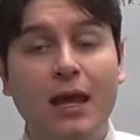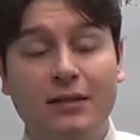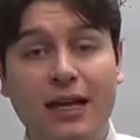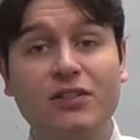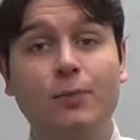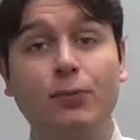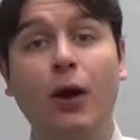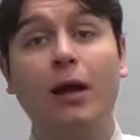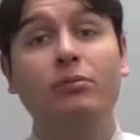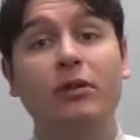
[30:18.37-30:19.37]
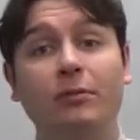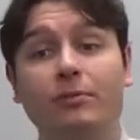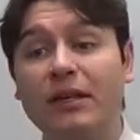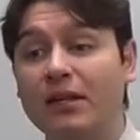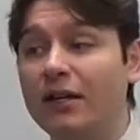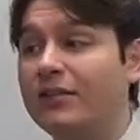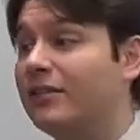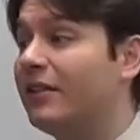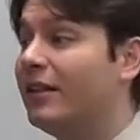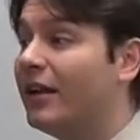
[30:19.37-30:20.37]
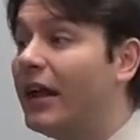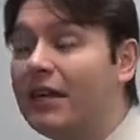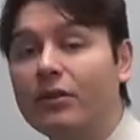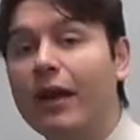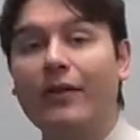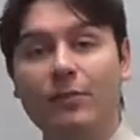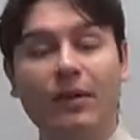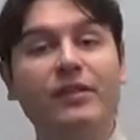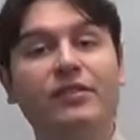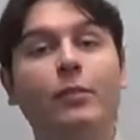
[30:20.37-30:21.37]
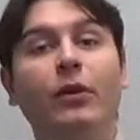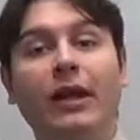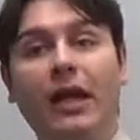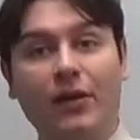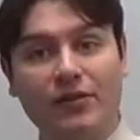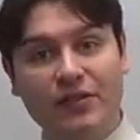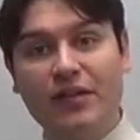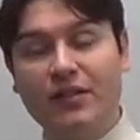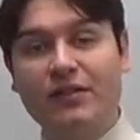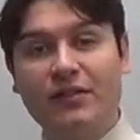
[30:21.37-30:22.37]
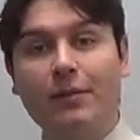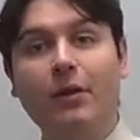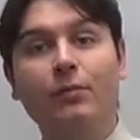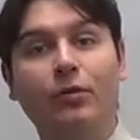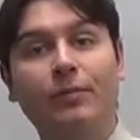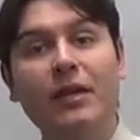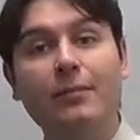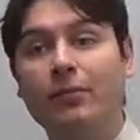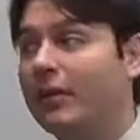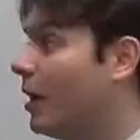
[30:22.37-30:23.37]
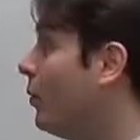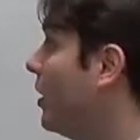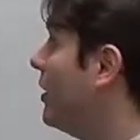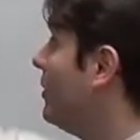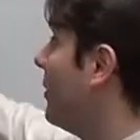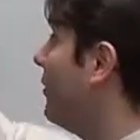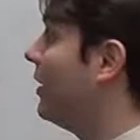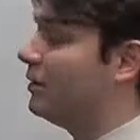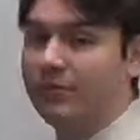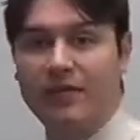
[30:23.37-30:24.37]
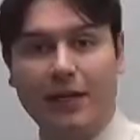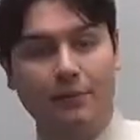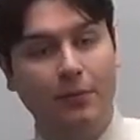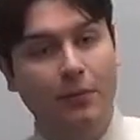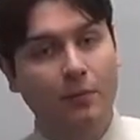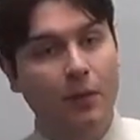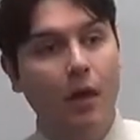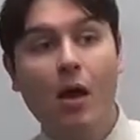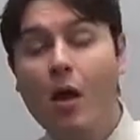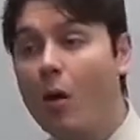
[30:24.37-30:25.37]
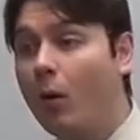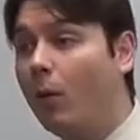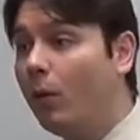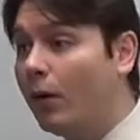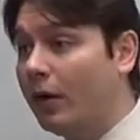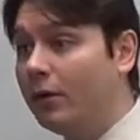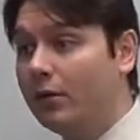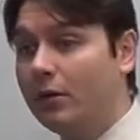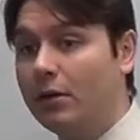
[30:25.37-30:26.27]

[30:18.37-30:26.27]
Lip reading: That's a problem because then I either have to pick someone else to get the same number of people that I wanted in my random sample, or